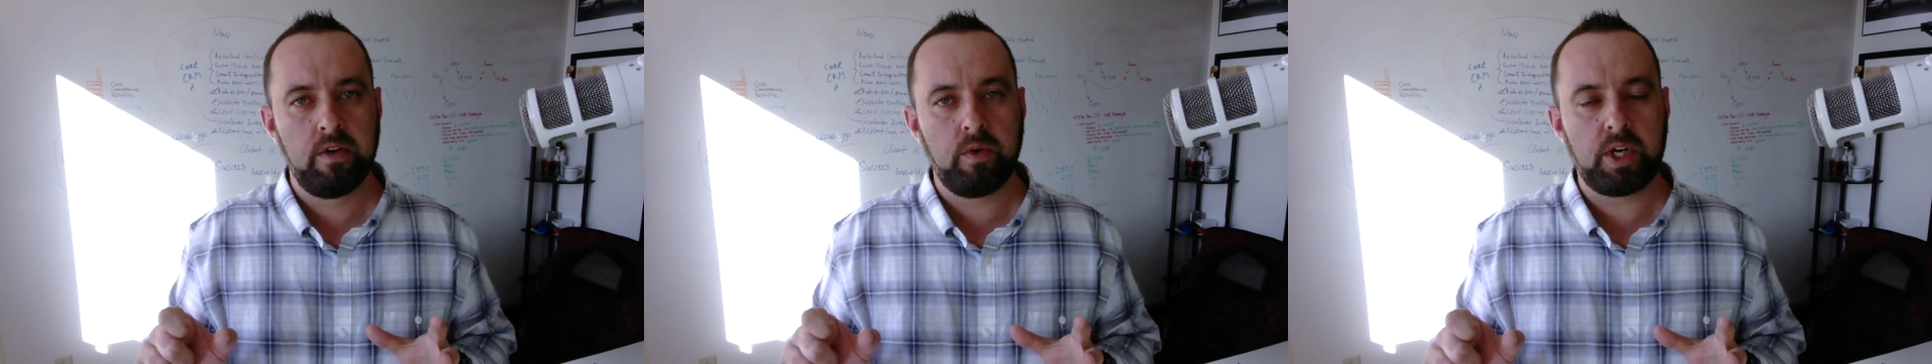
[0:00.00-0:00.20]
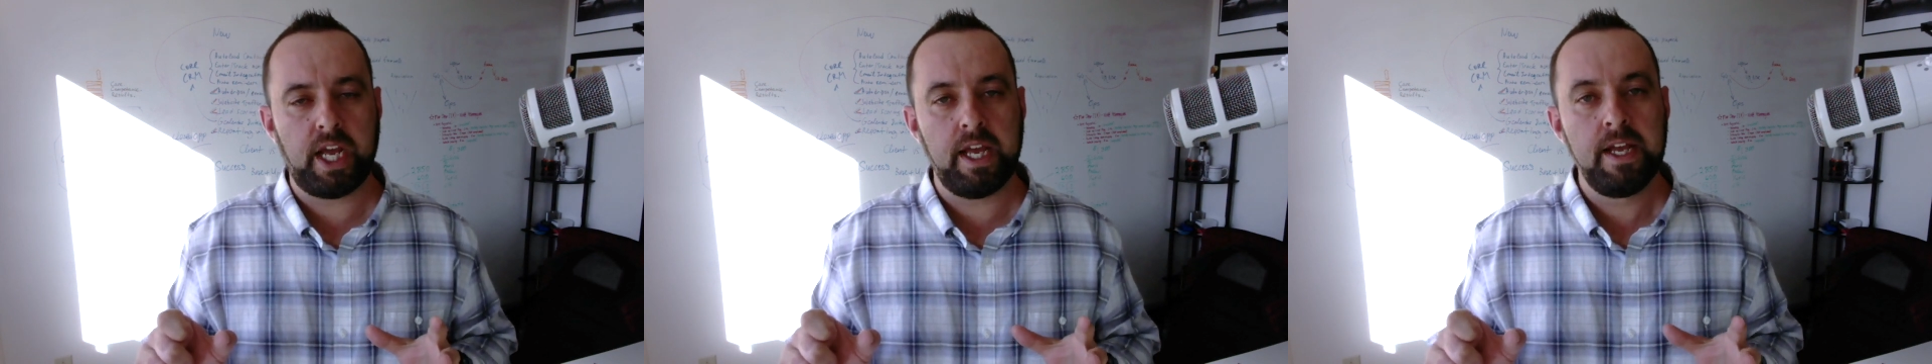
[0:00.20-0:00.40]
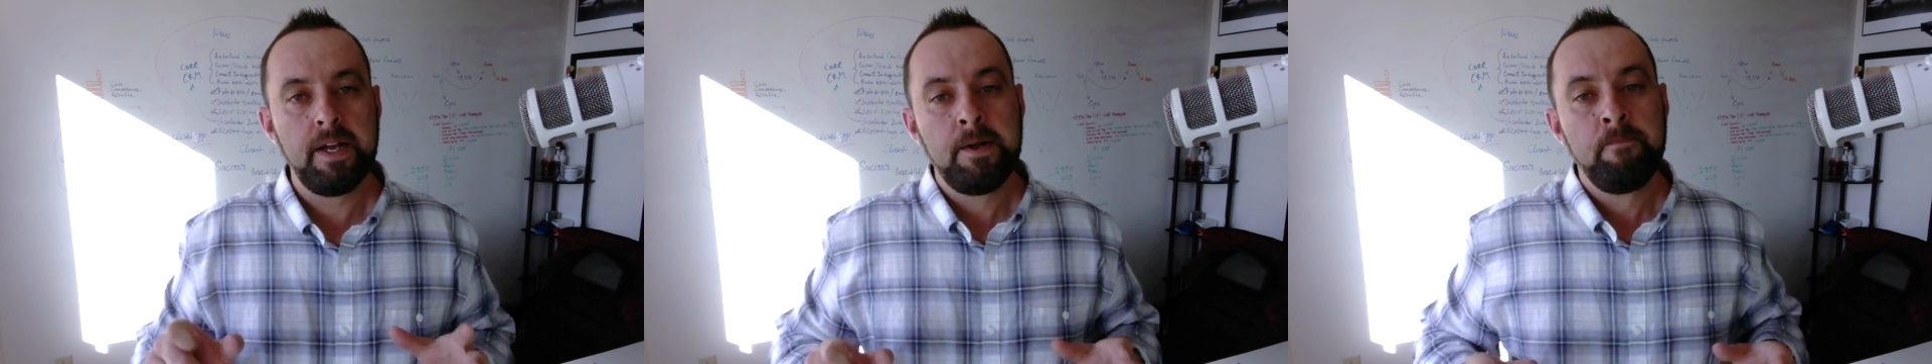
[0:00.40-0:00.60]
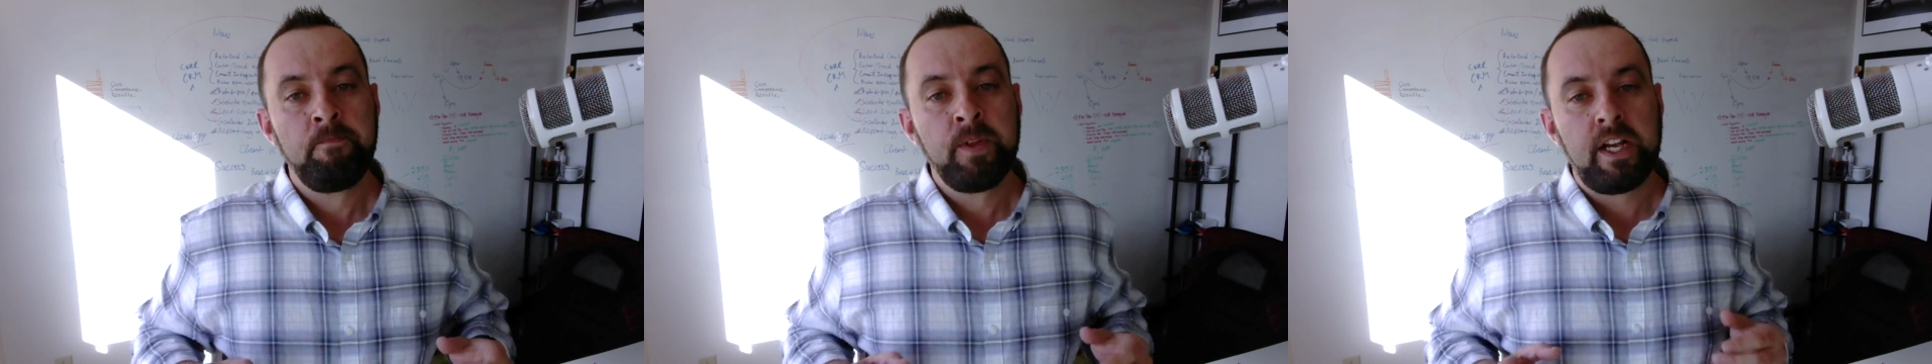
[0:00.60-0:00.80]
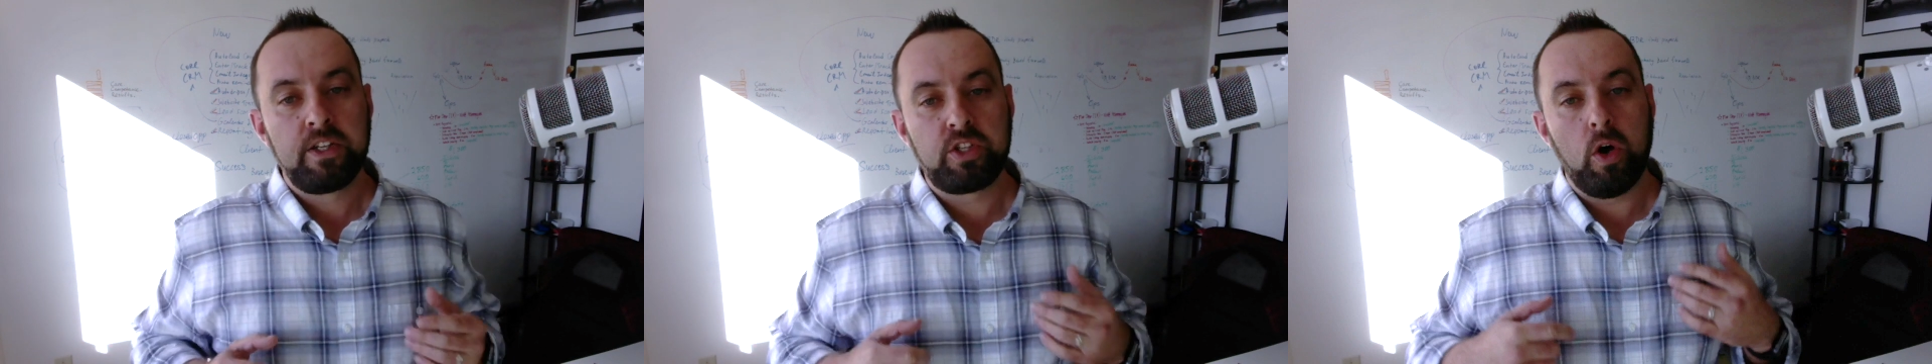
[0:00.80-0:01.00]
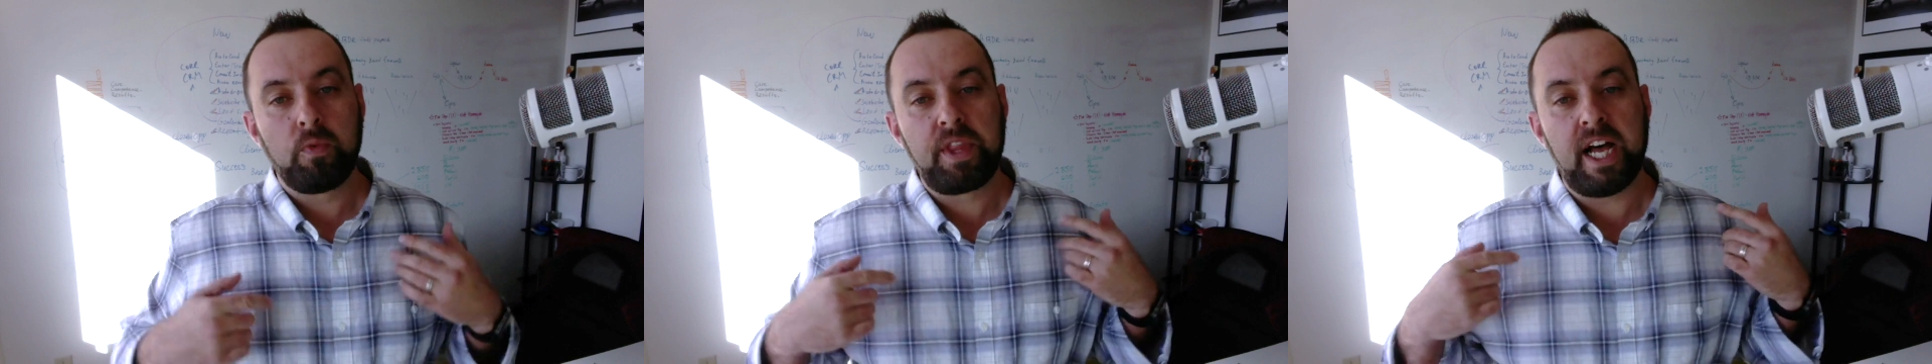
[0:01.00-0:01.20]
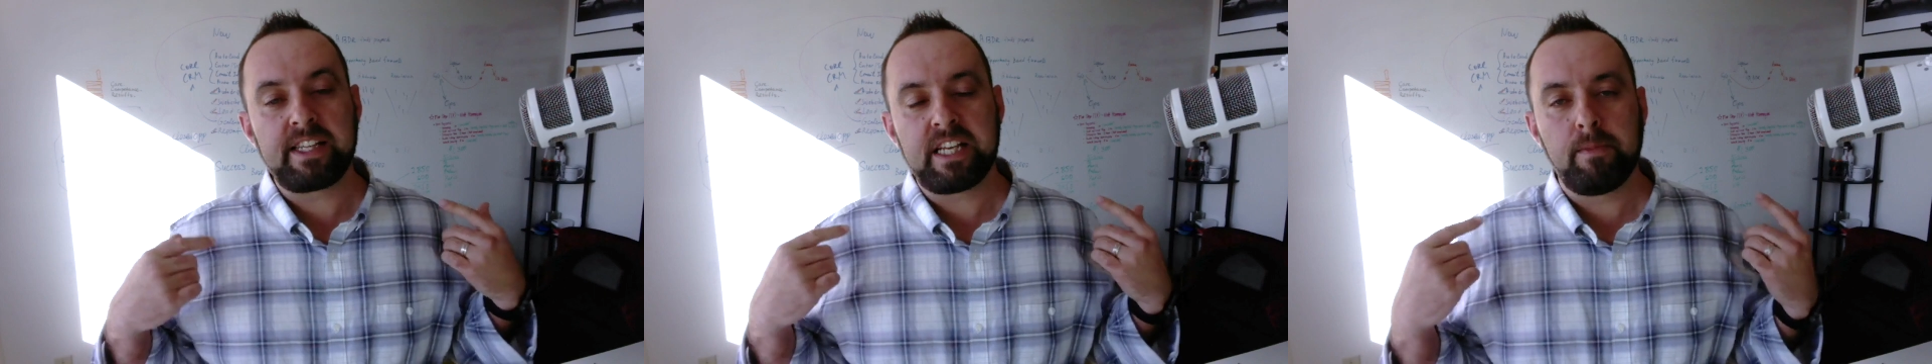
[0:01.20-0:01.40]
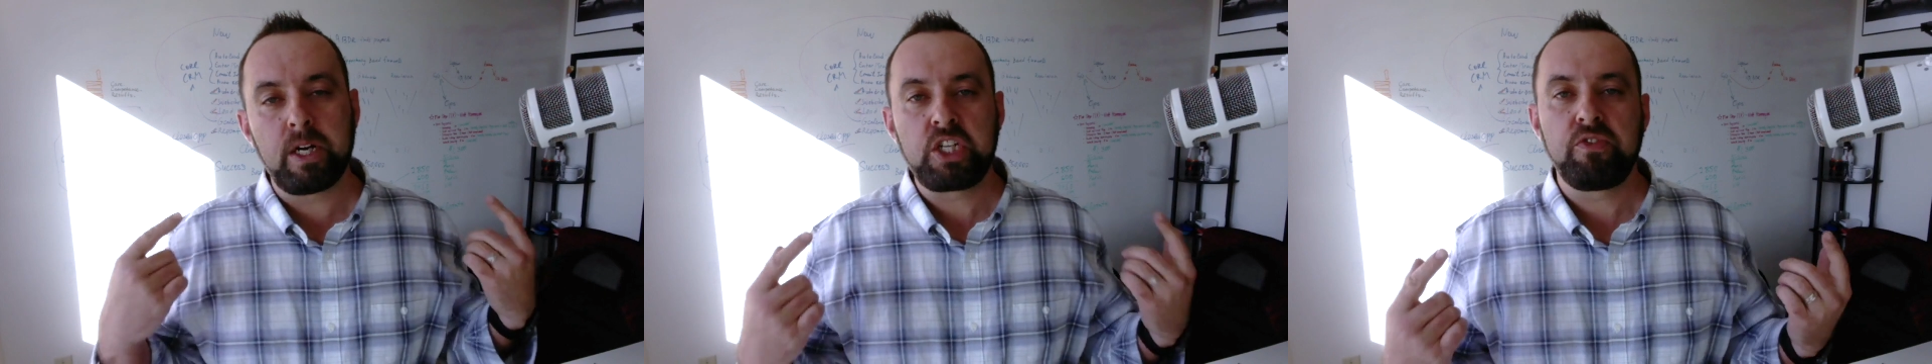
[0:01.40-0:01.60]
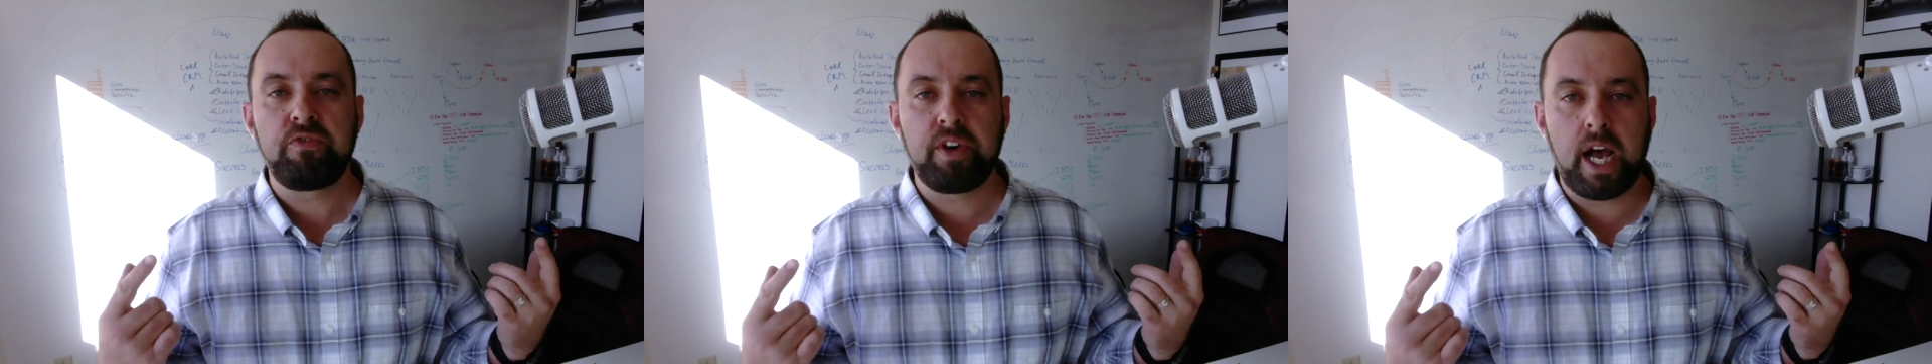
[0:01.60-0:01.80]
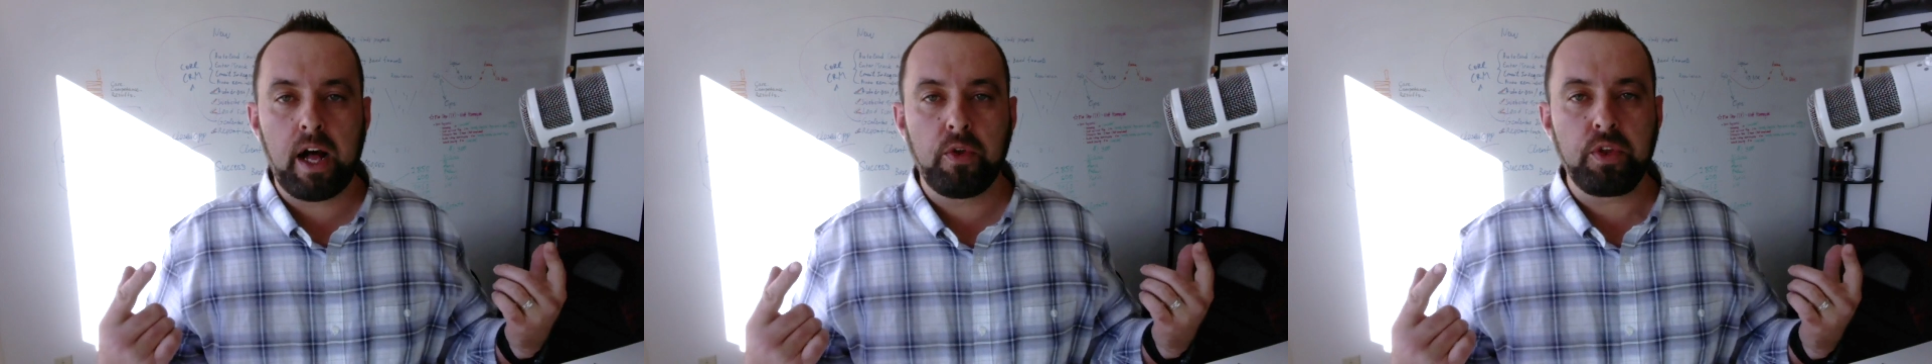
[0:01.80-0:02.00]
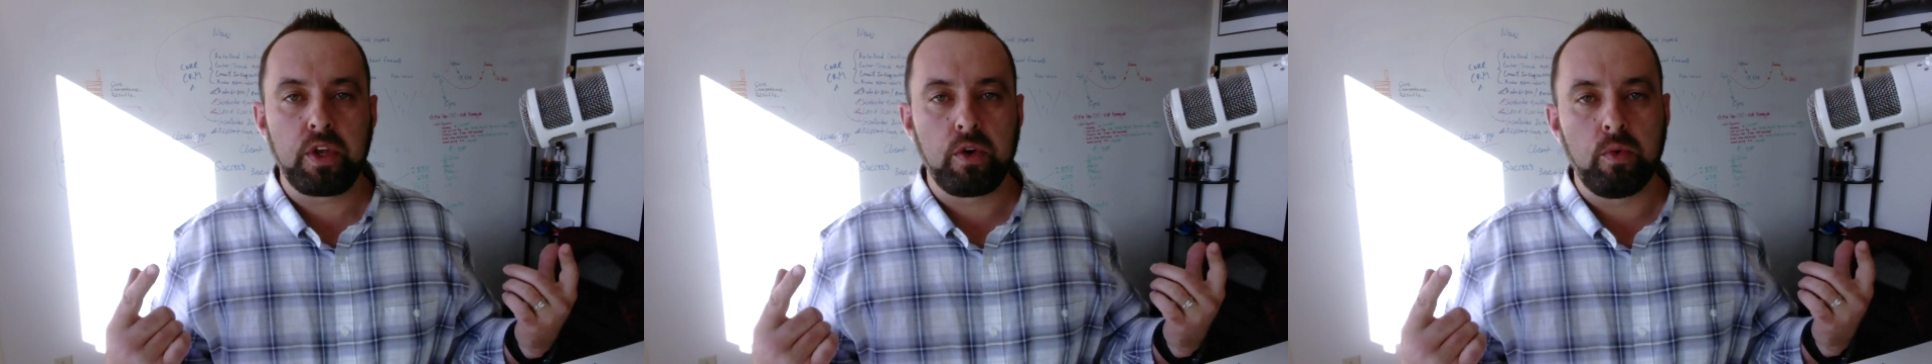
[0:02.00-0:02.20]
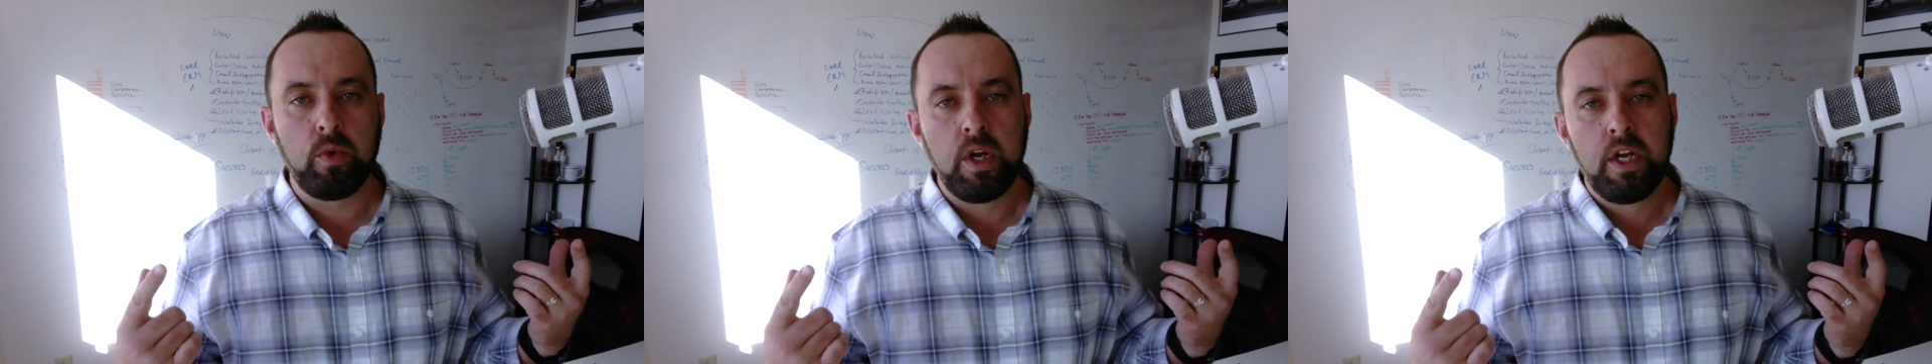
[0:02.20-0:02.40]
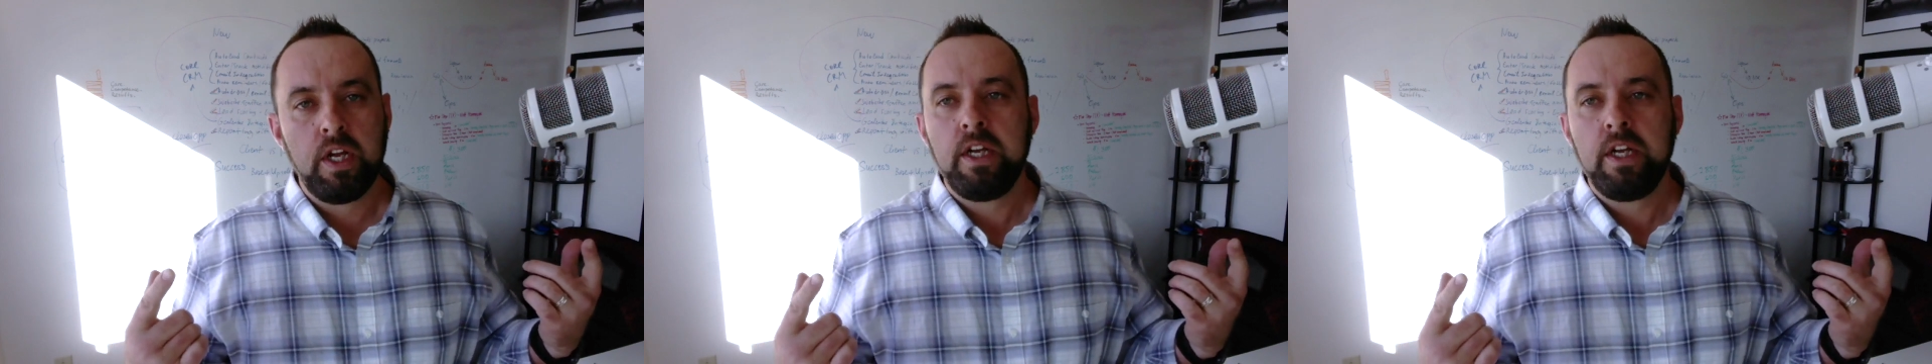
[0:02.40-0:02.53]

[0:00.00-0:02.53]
Okay, so that's how much value